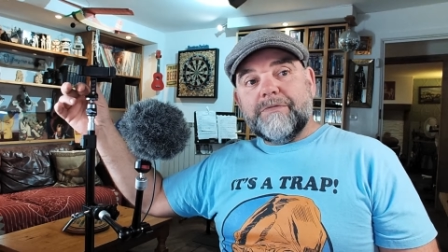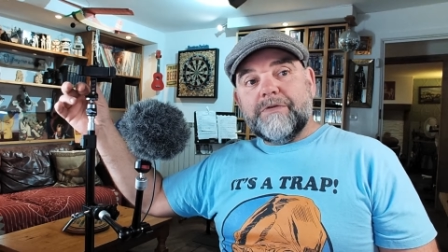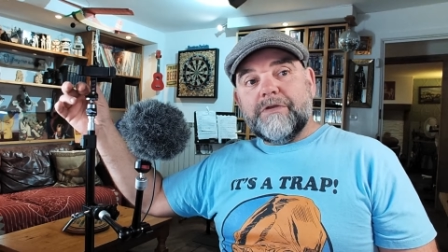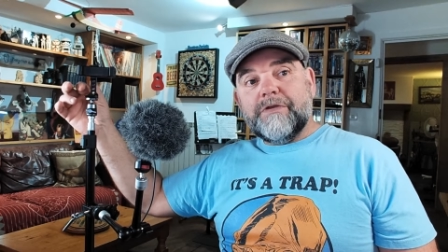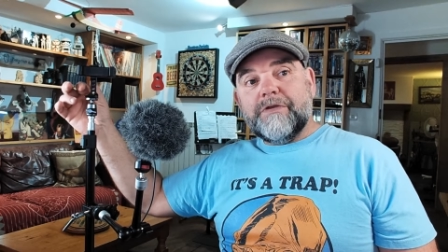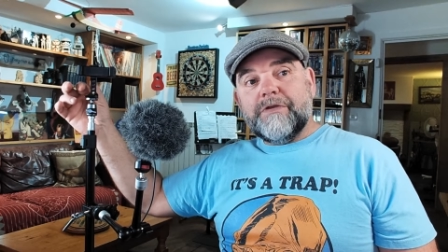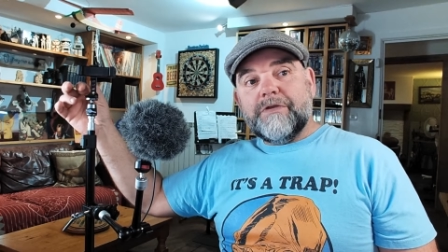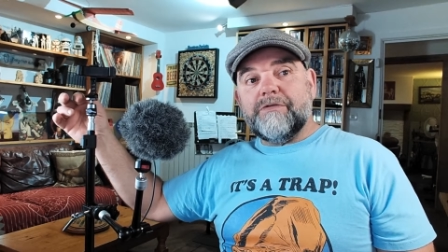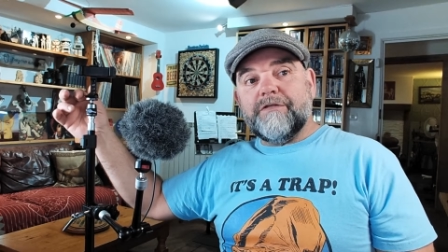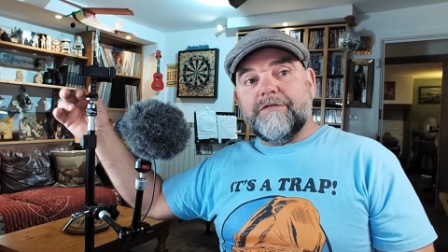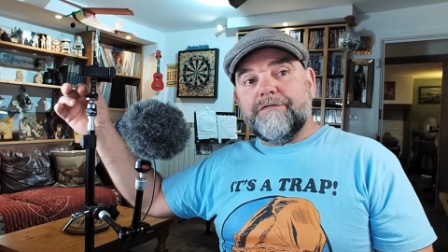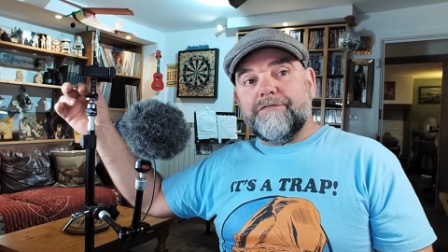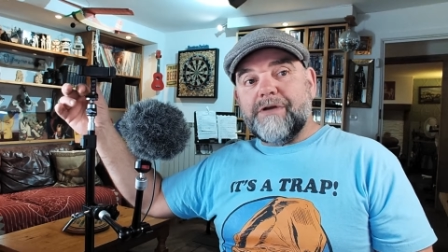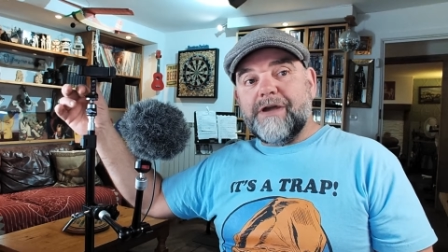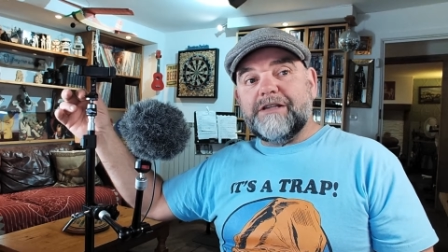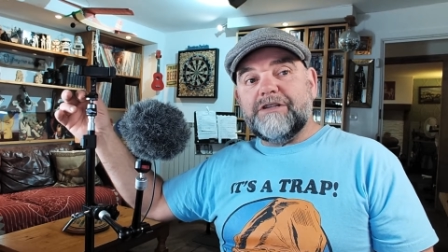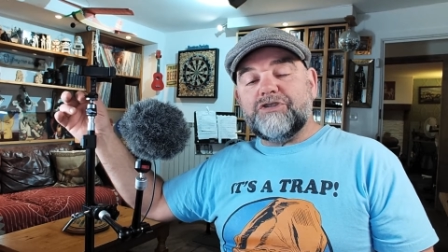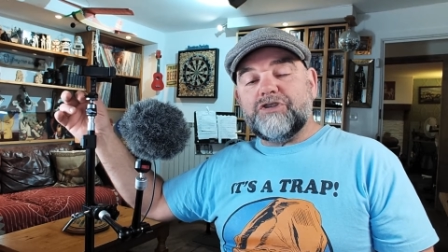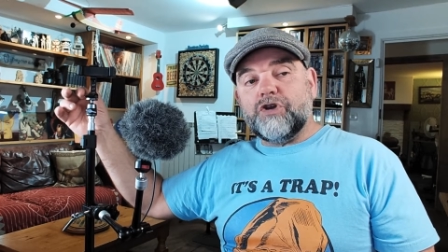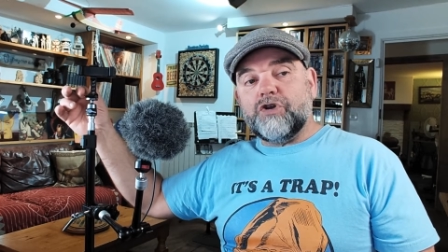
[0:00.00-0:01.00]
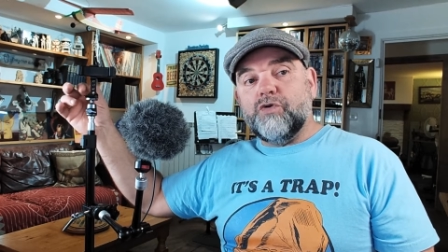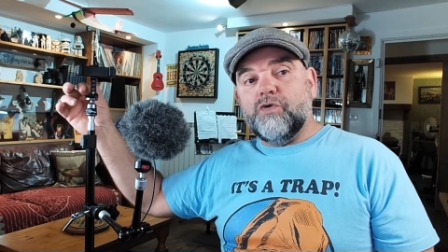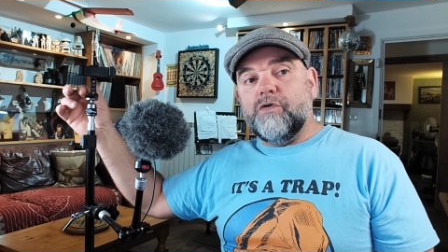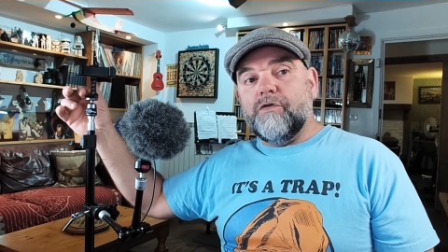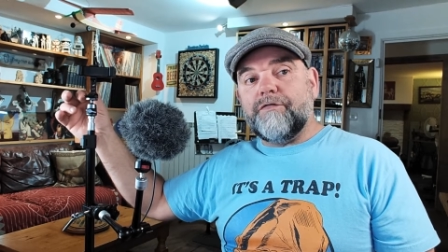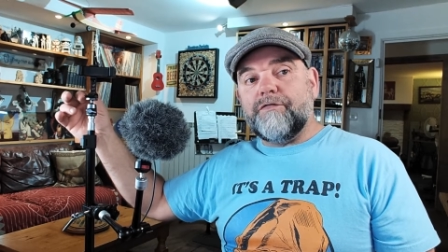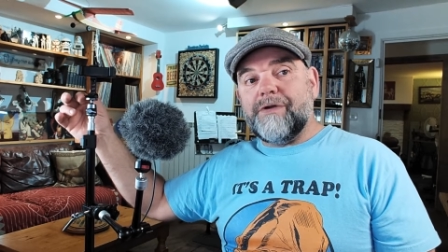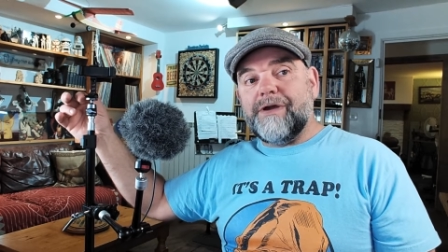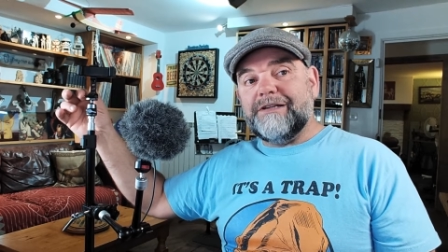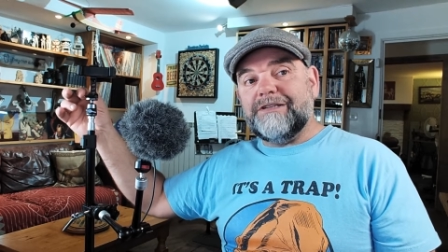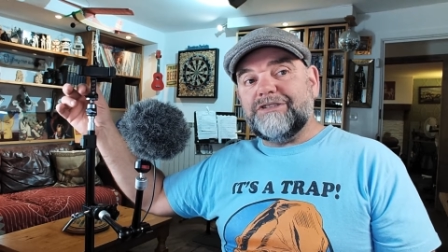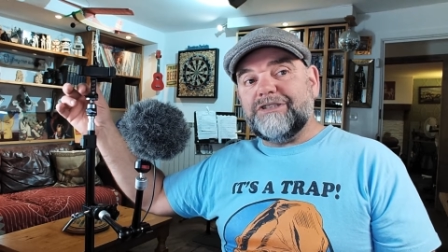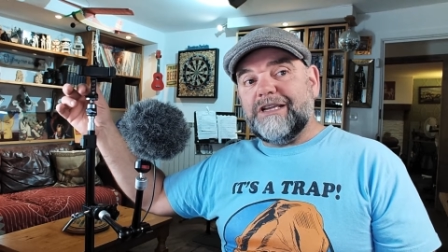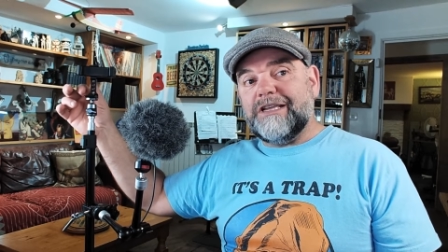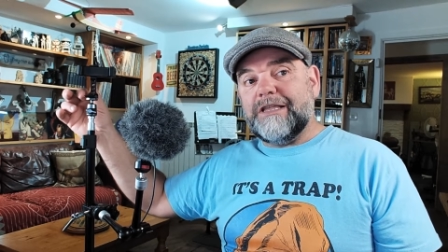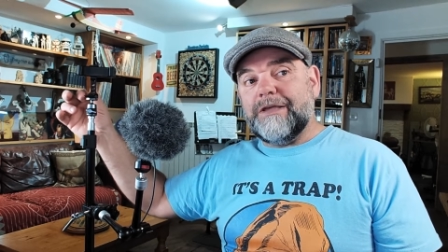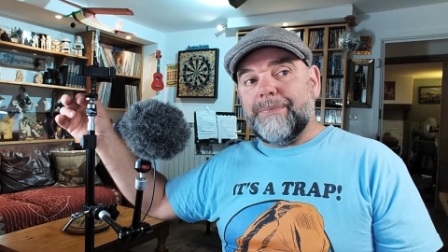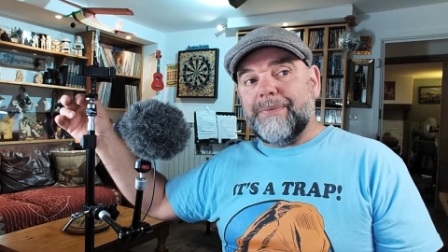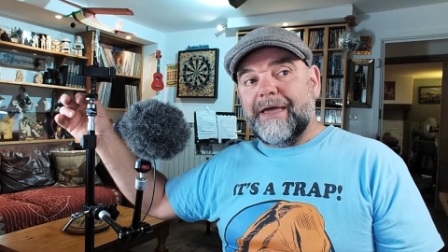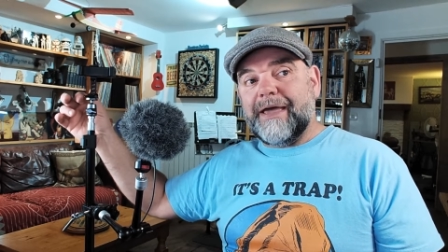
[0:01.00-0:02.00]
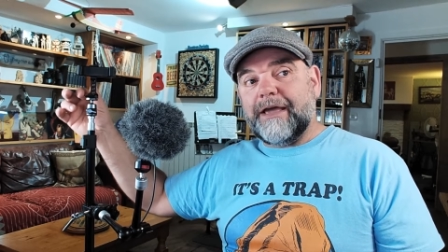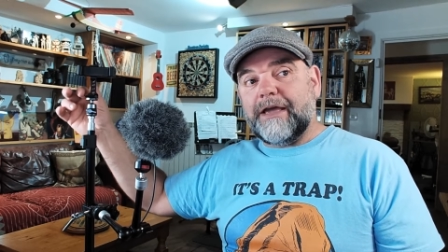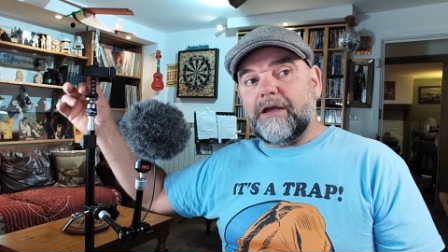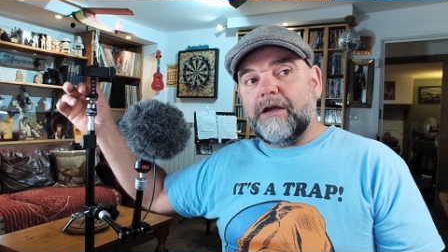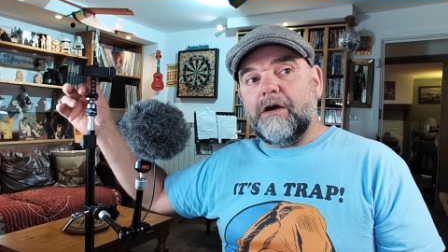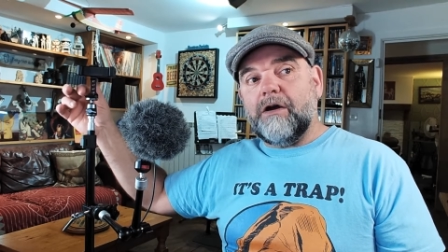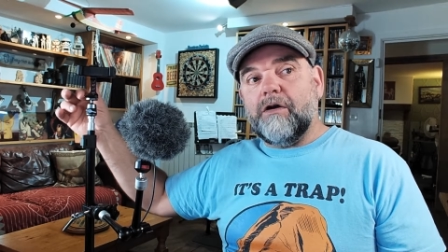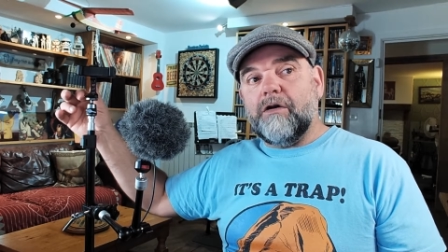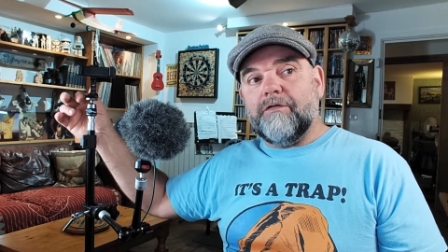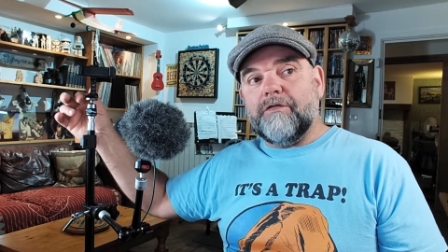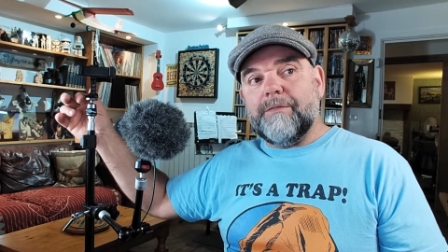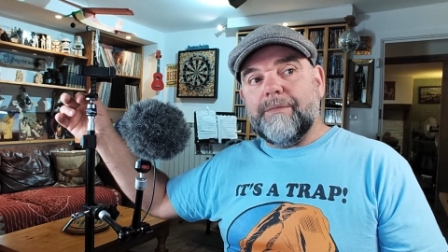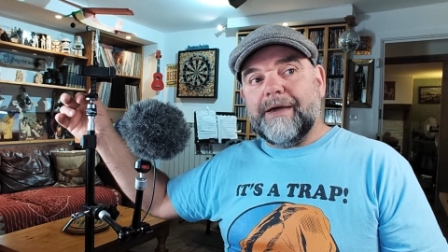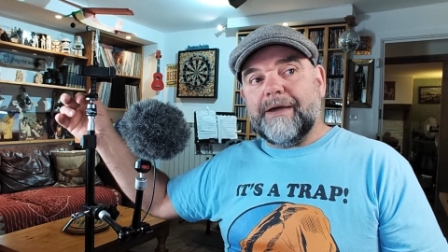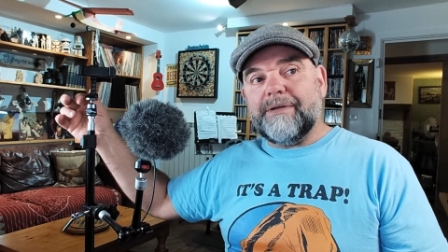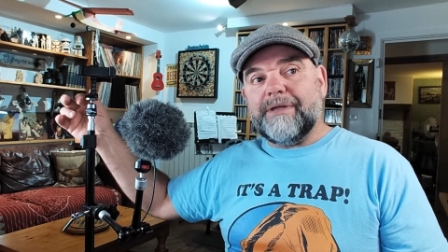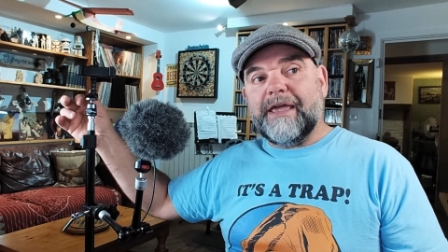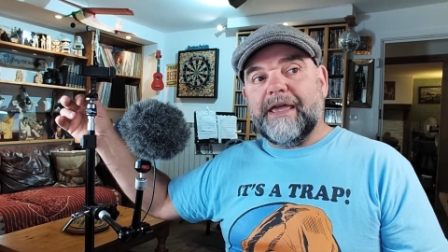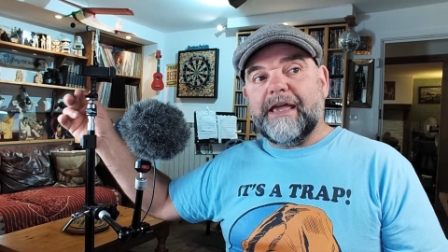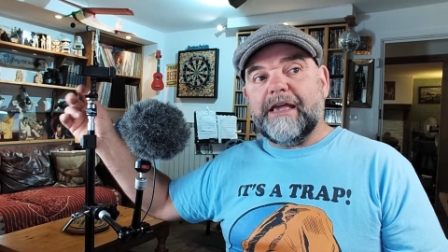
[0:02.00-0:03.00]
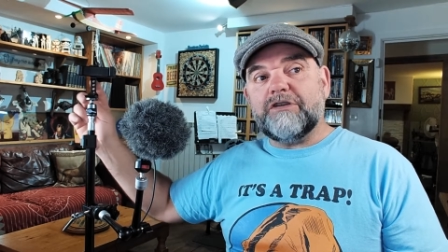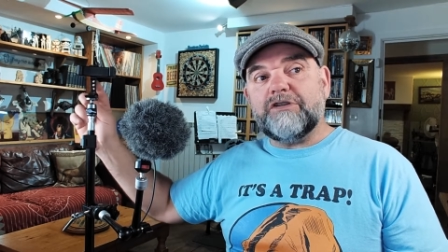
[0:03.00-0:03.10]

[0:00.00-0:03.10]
the threads, the quarter threads in the back of the mount here.